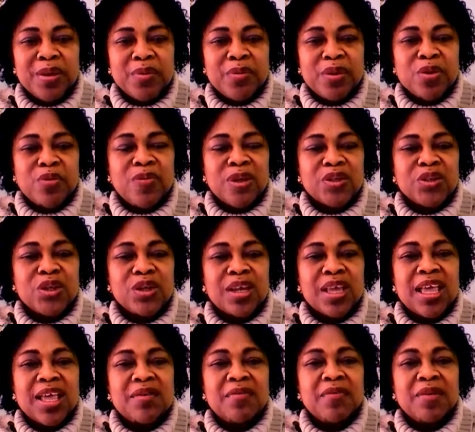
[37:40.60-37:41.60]
We
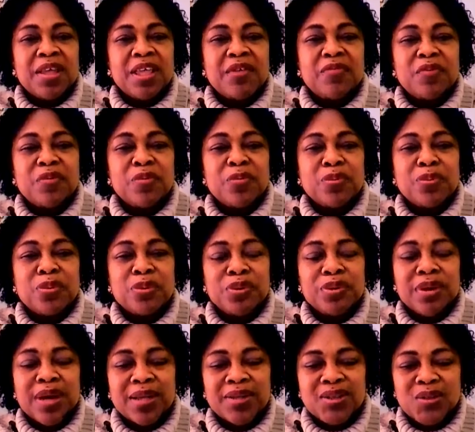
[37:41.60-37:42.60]
overturn every evil
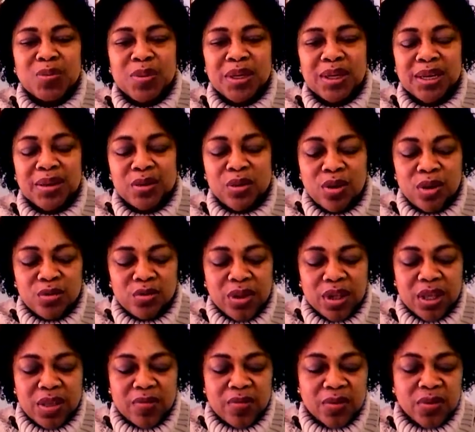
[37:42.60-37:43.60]
pronouncement that God
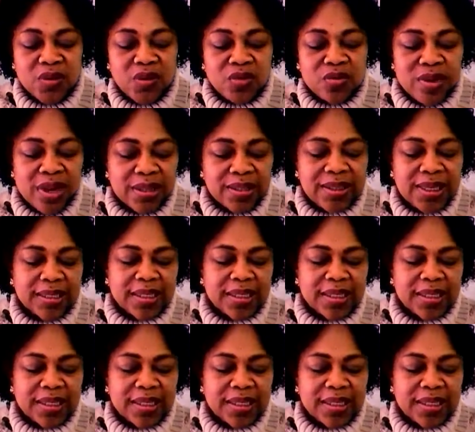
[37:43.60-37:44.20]
will give us strength,